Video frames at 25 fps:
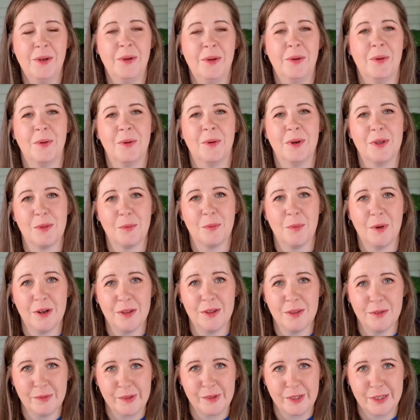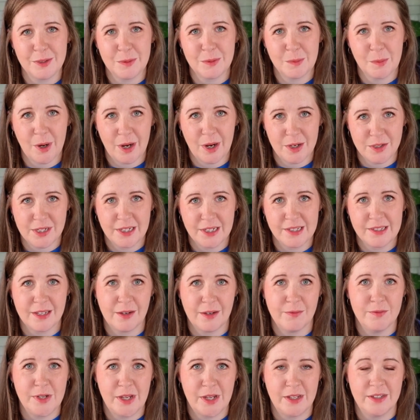with one of the first projects
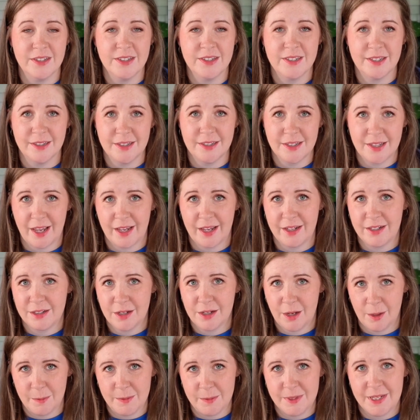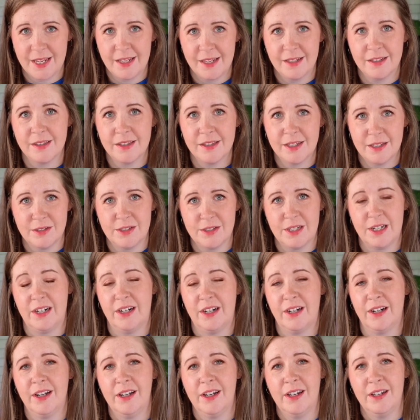I've done since that update this
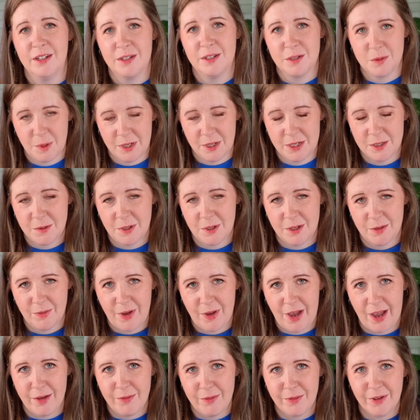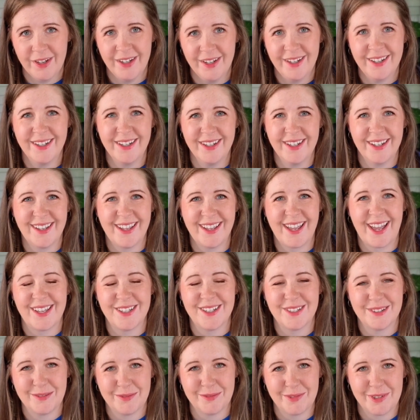year, 2025,
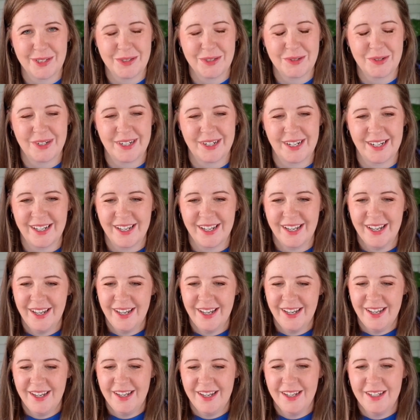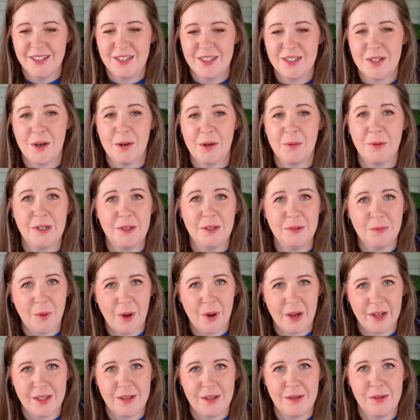as of recording. So I wanted to
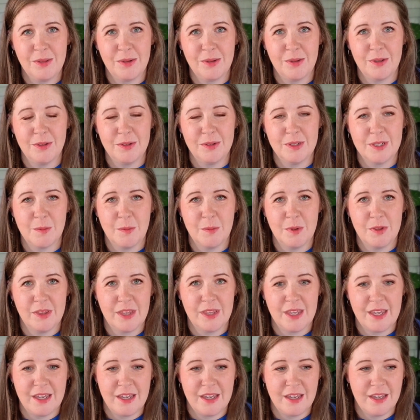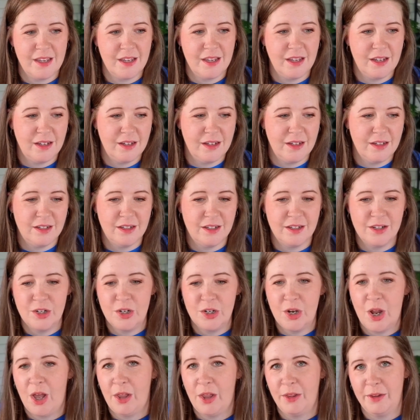walk you through some of the
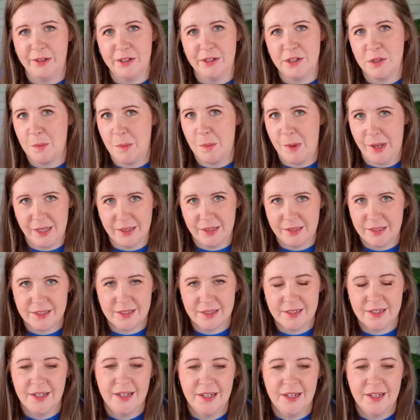knowledge bits